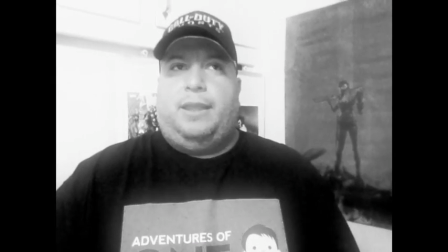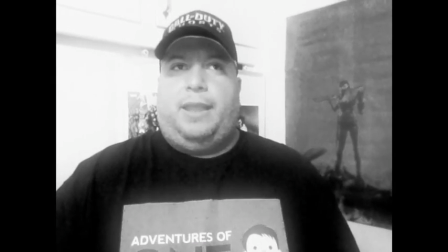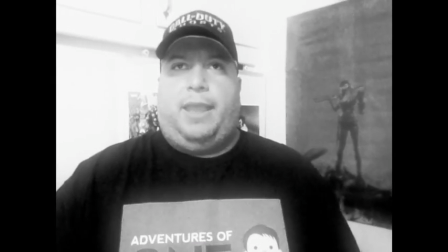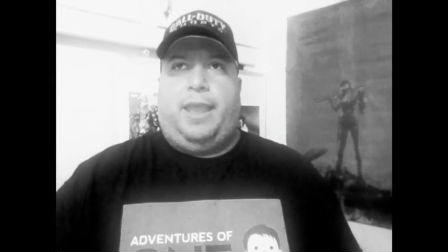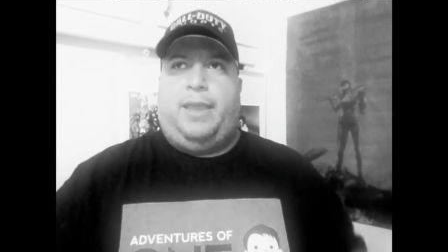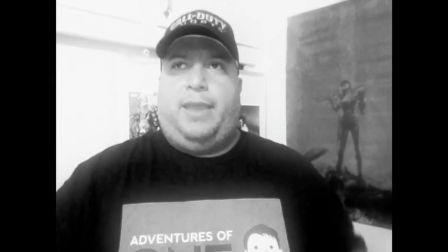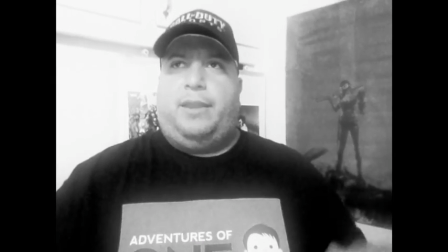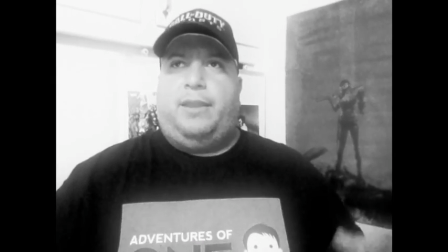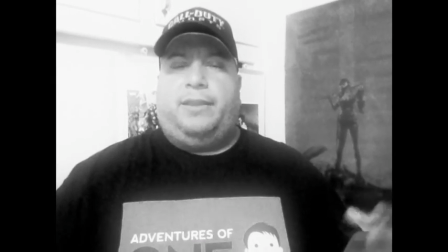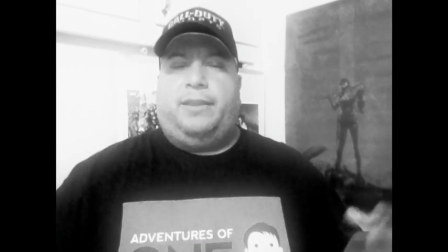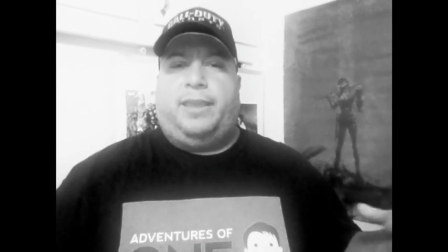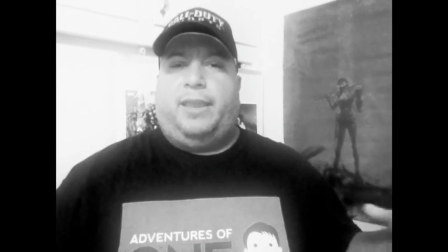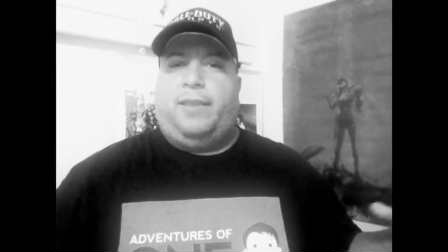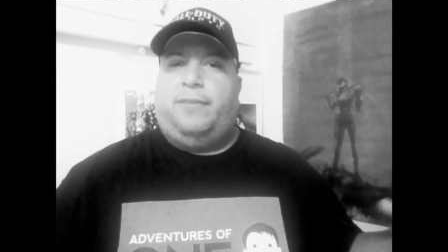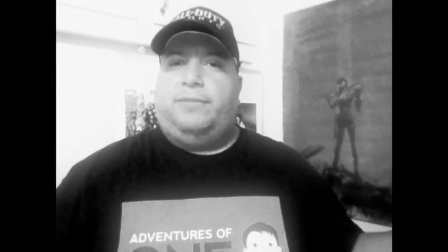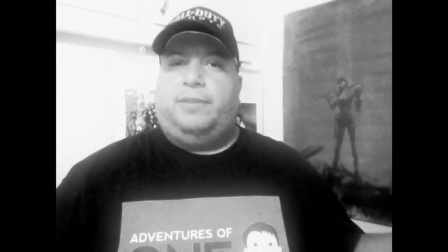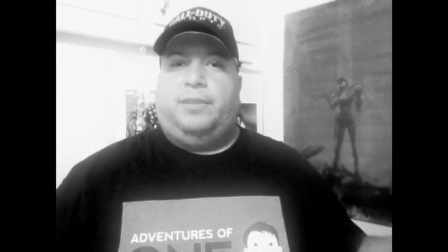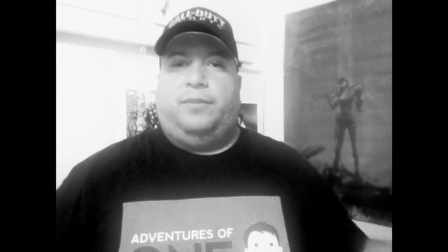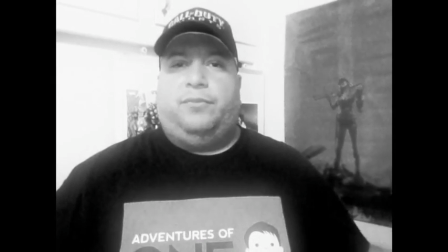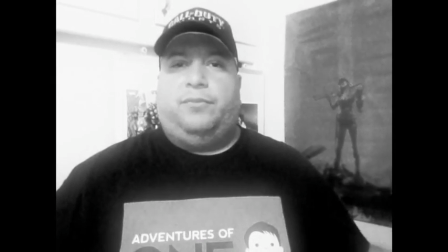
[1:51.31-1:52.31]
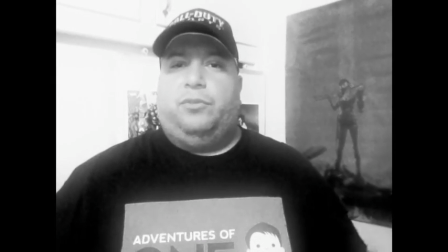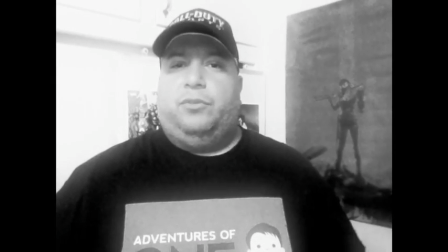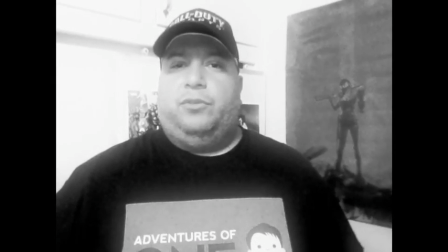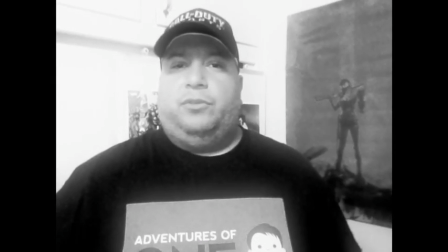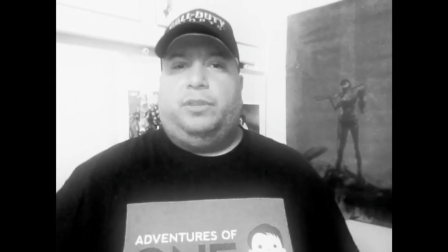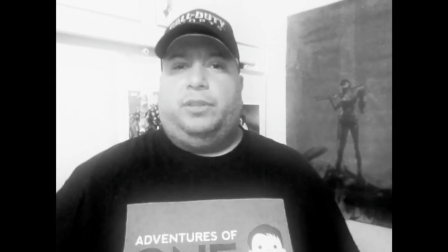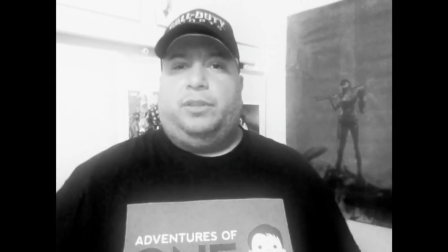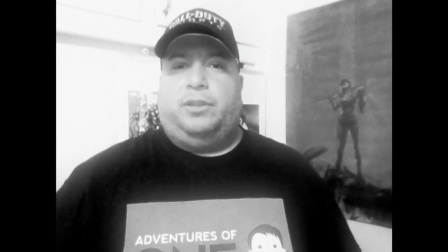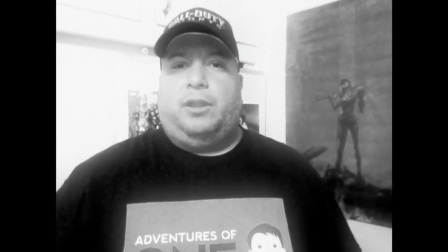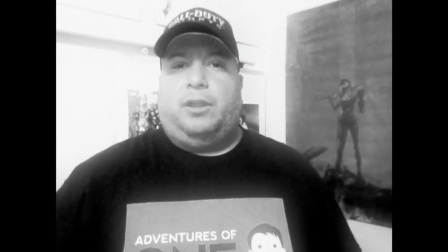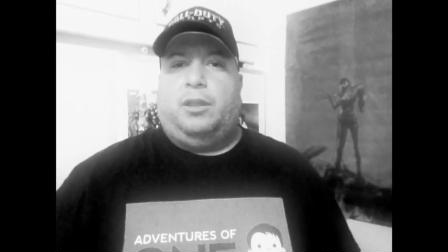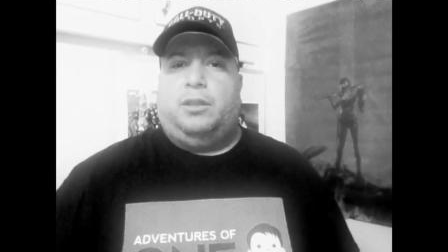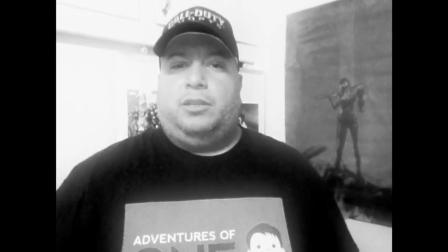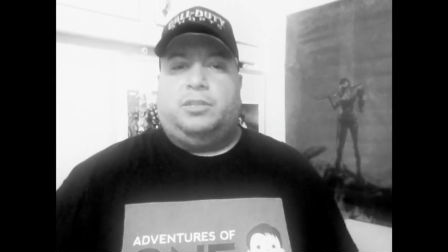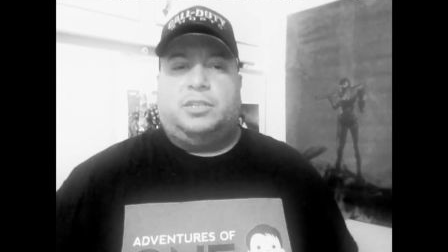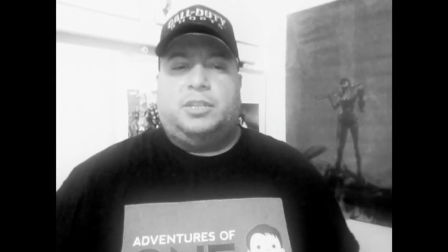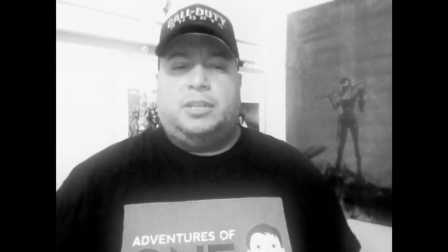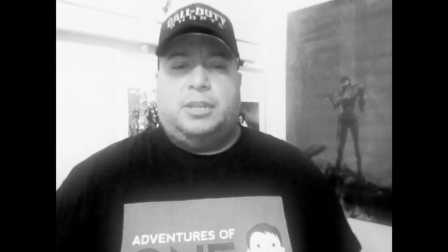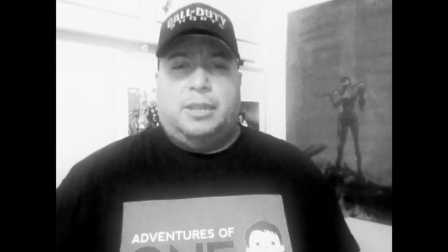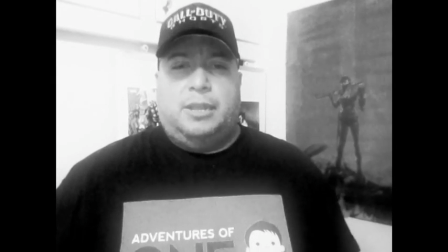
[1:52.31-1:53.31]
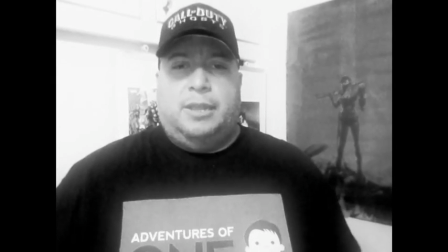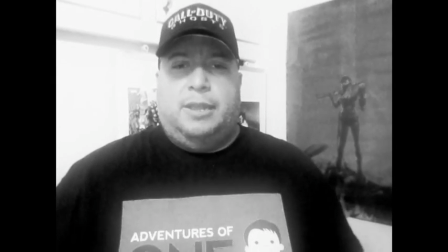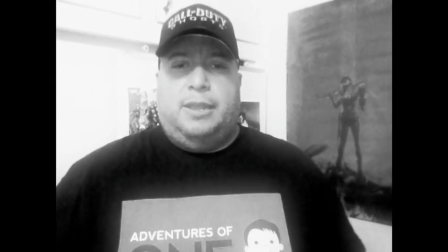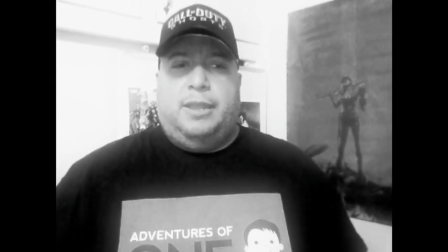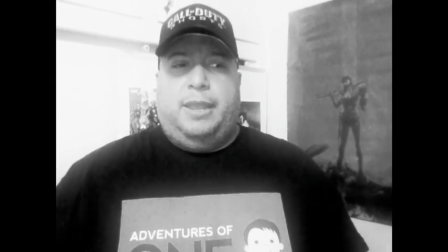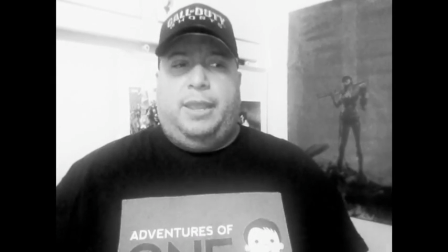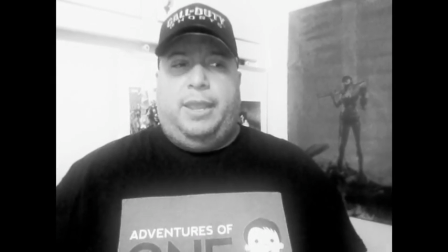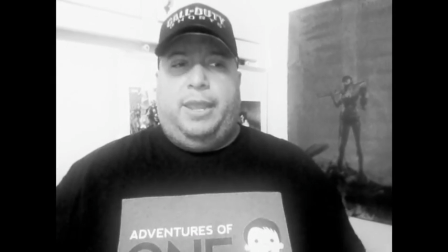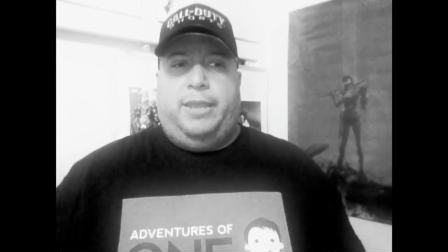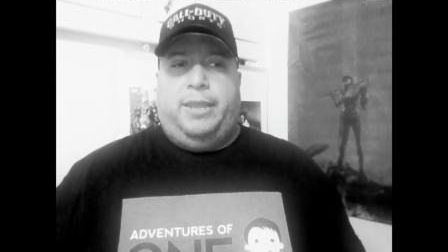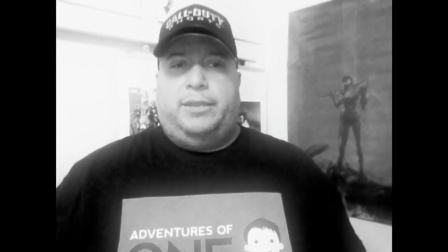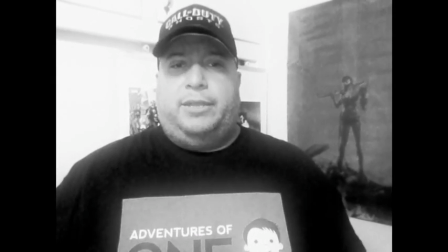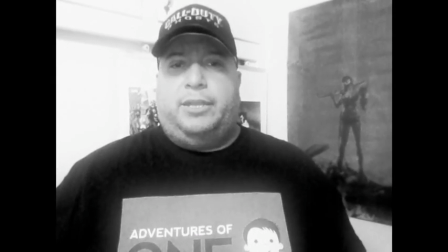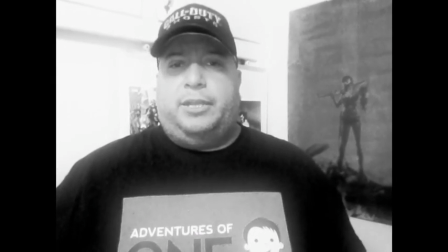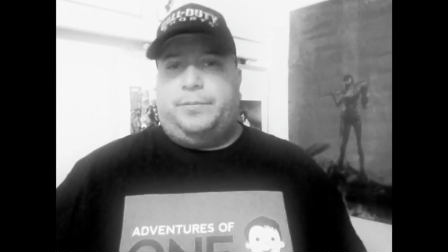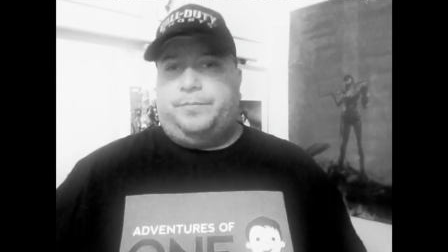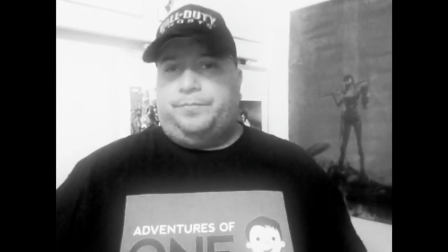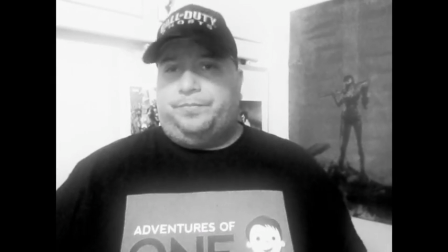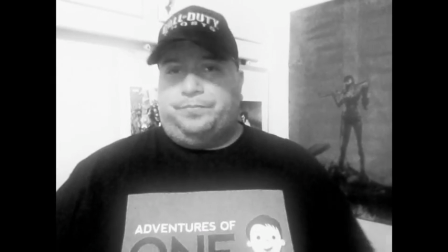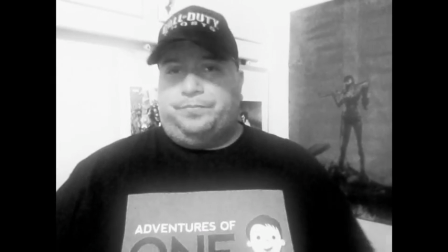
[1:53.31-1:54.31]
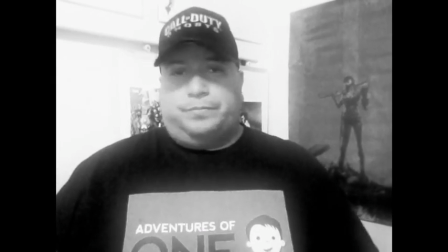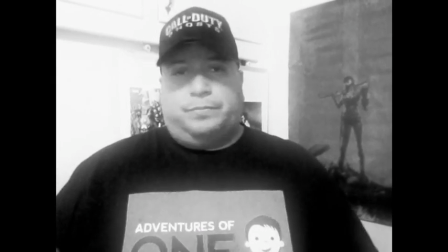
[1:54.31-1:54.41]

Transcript: at uh, Cal State Fullerton College, and um,